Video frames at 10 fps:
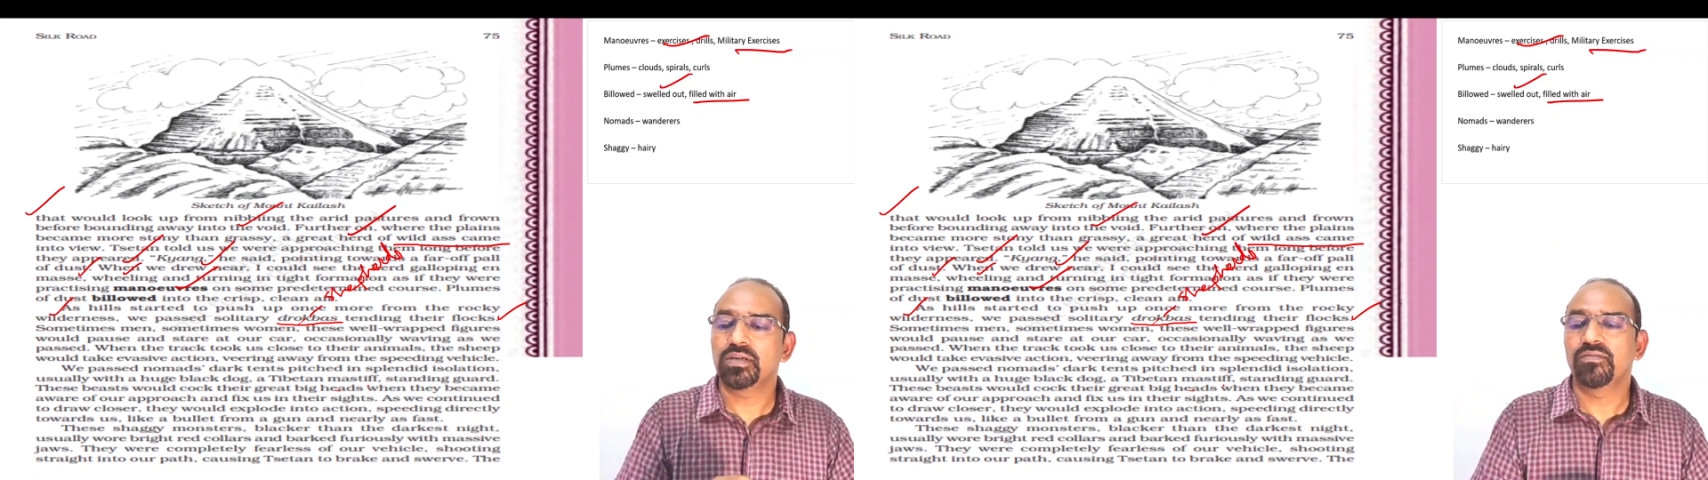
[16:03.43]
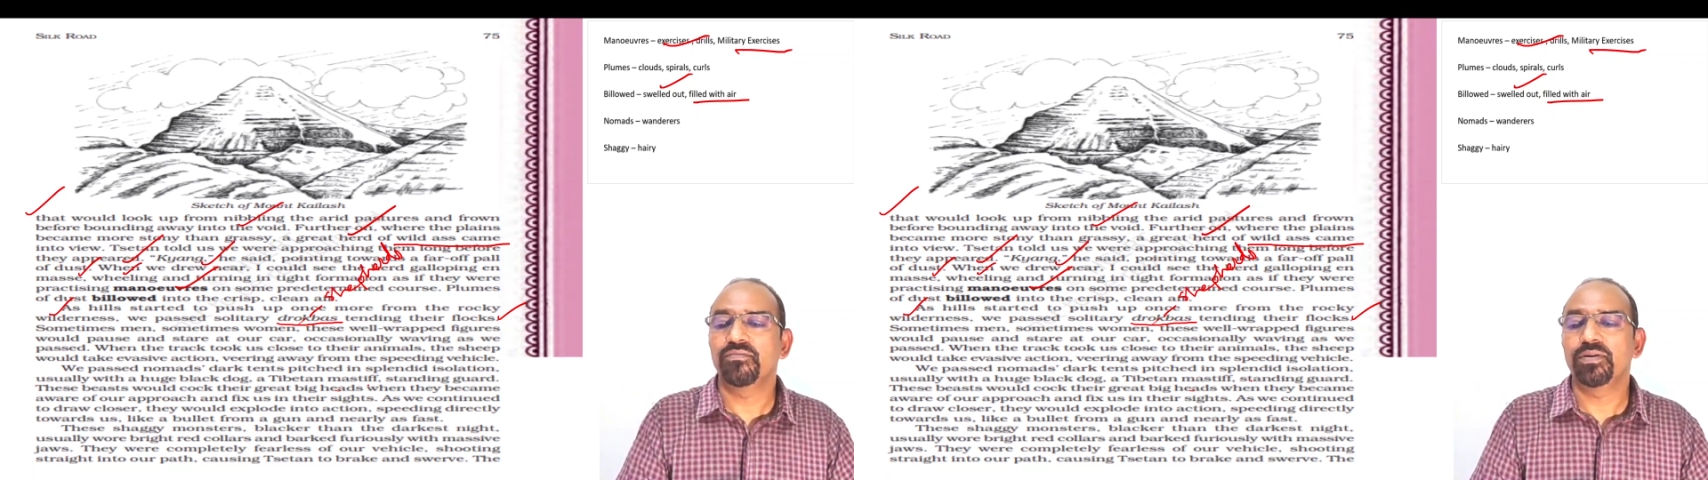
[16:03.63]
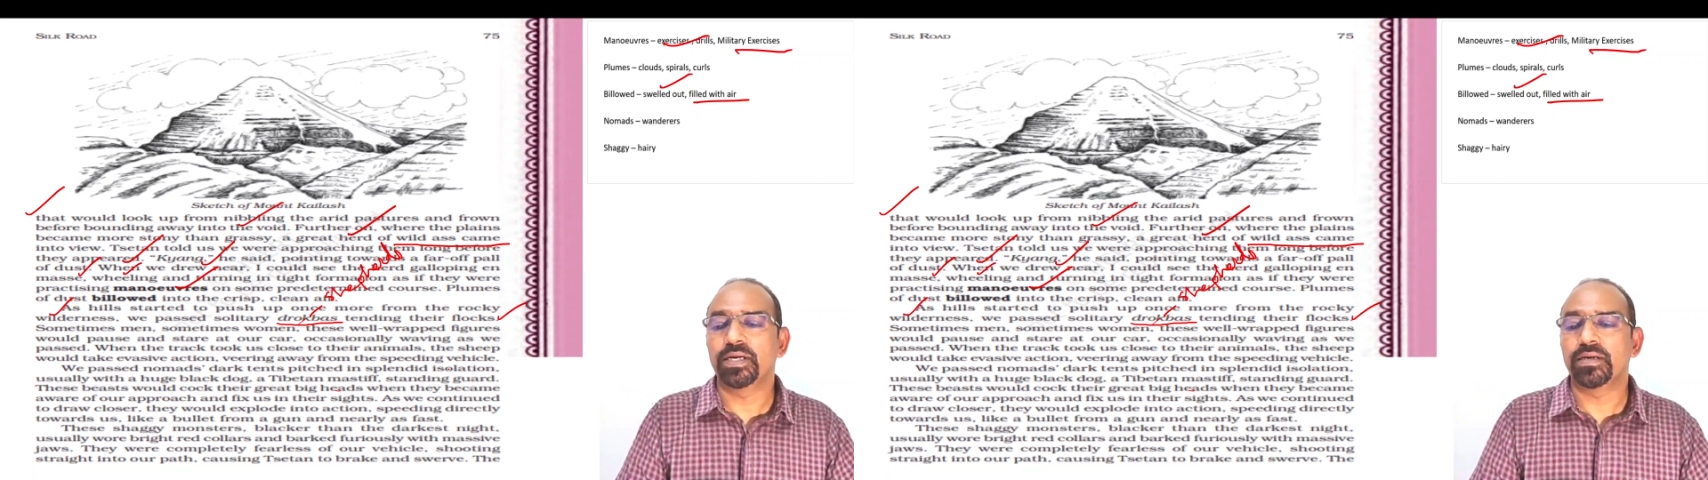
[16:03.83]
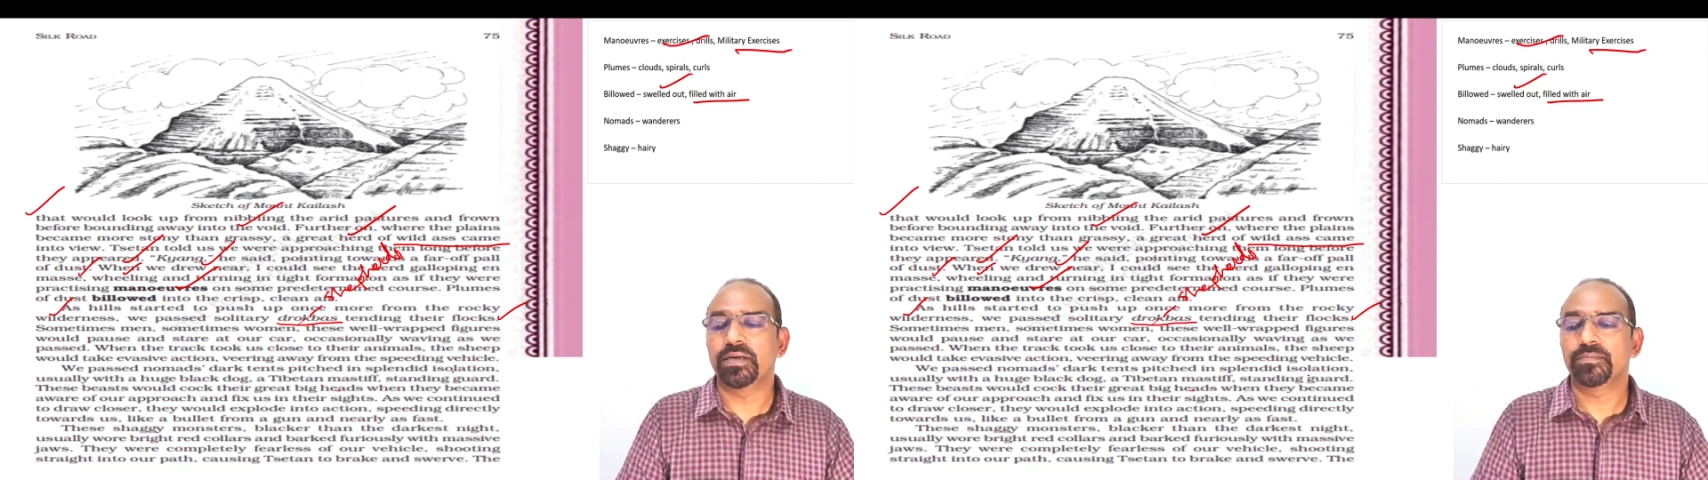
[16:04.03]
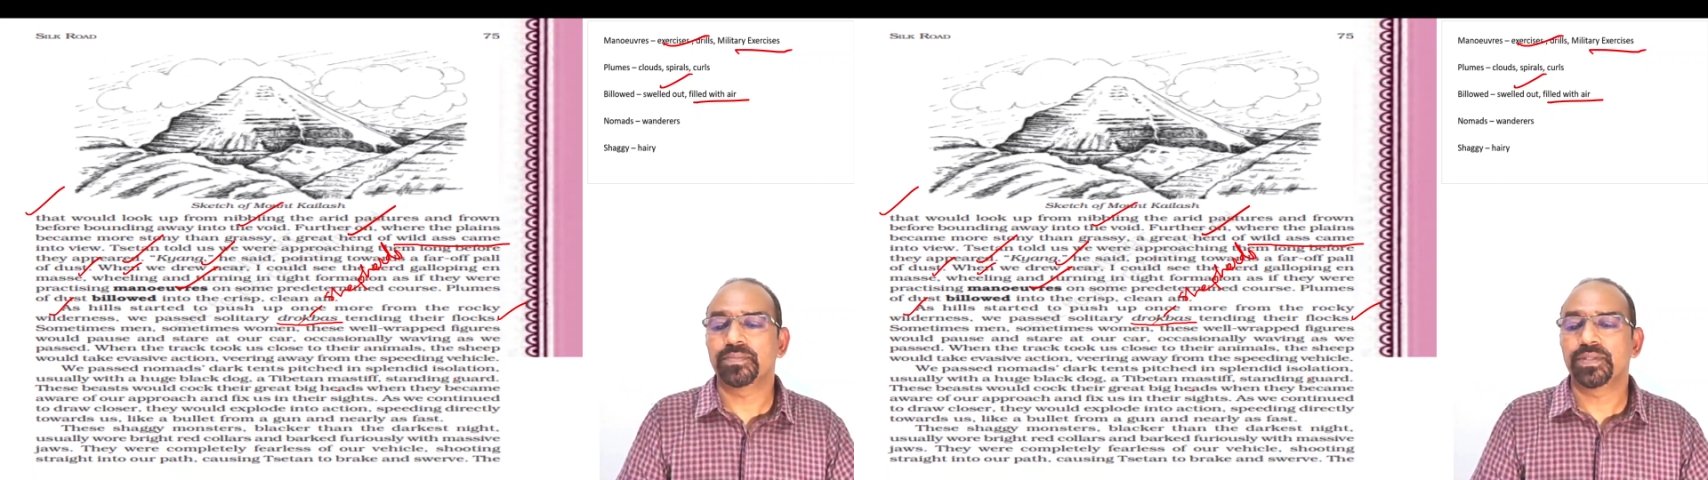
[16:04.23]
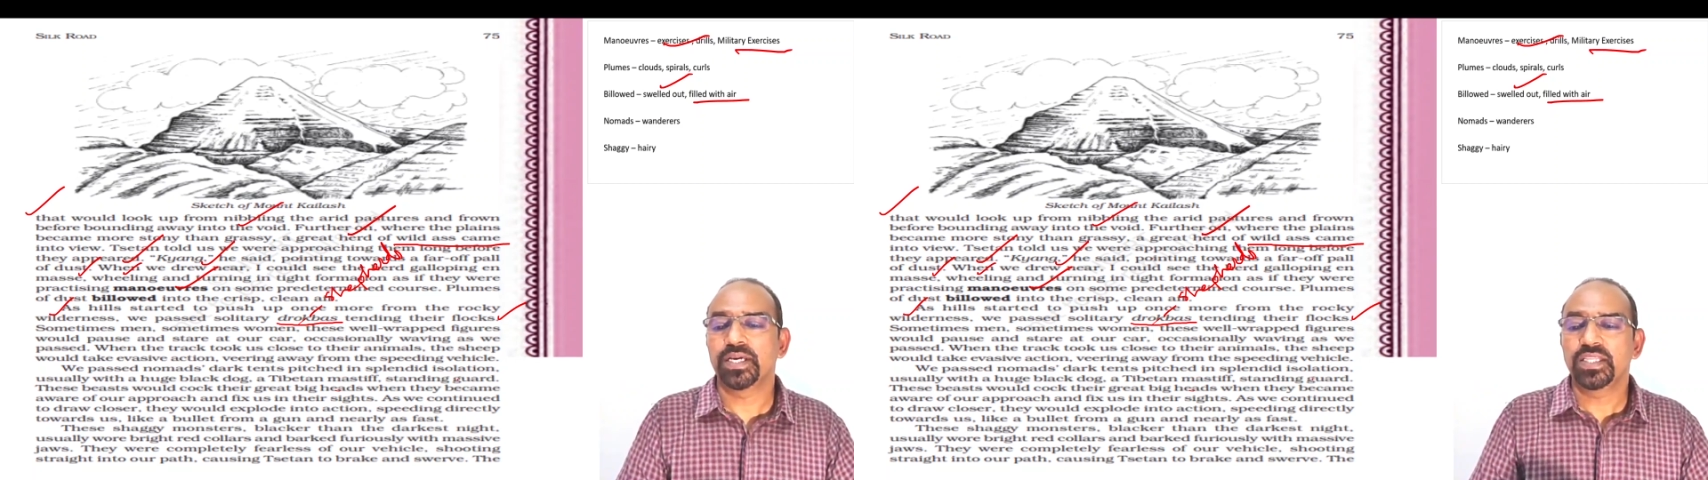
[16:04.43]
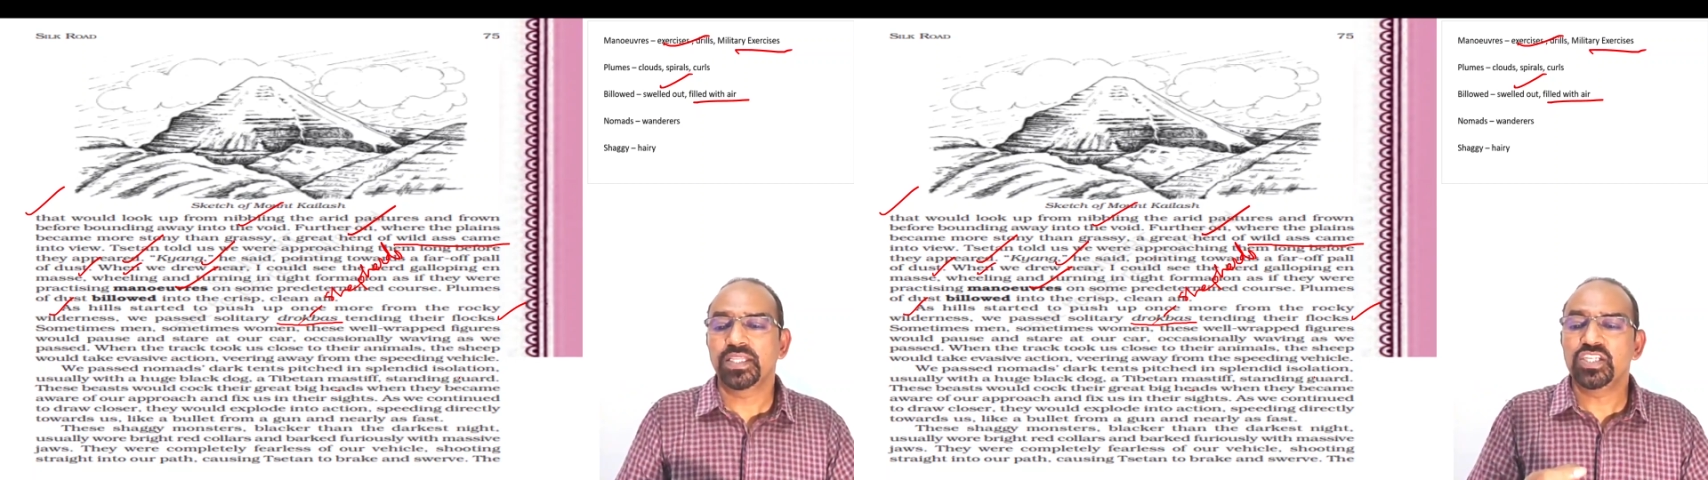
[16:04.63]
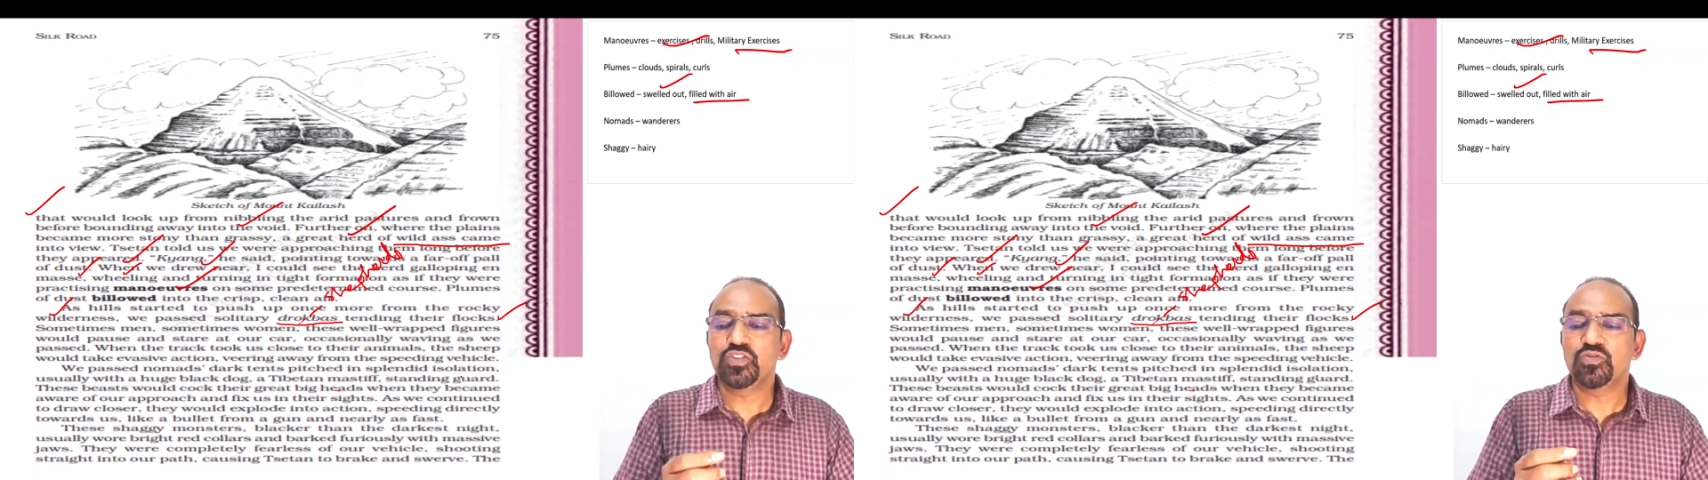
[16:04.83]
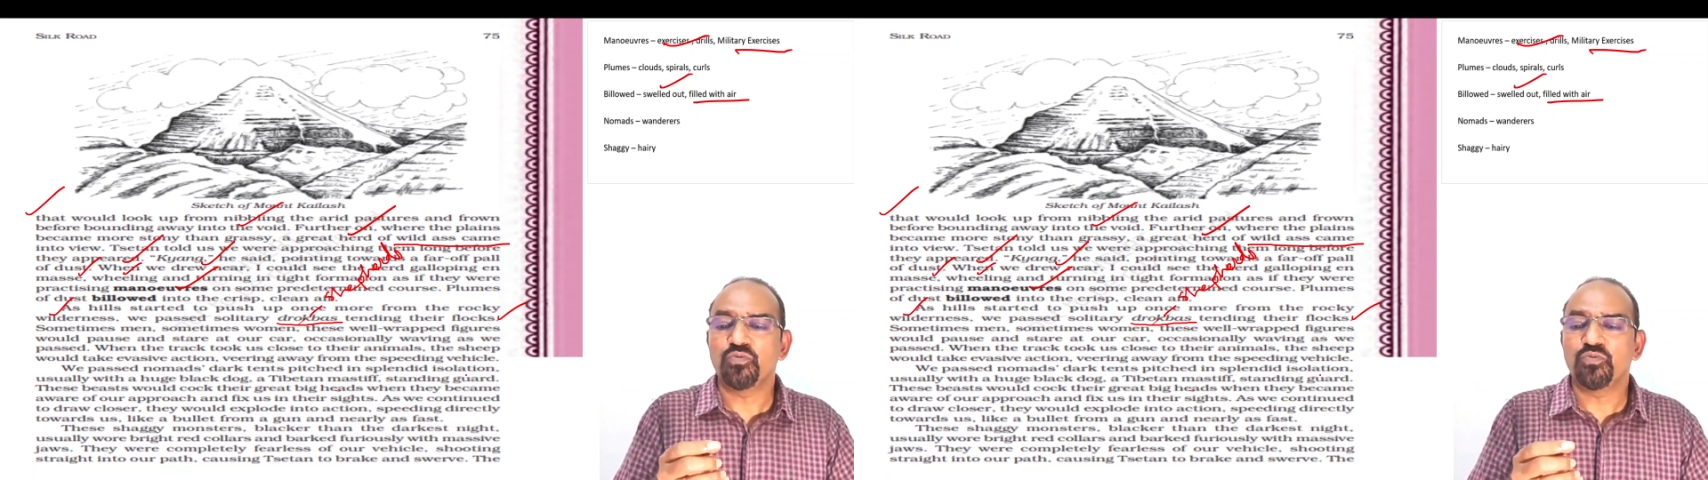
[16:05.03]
women. These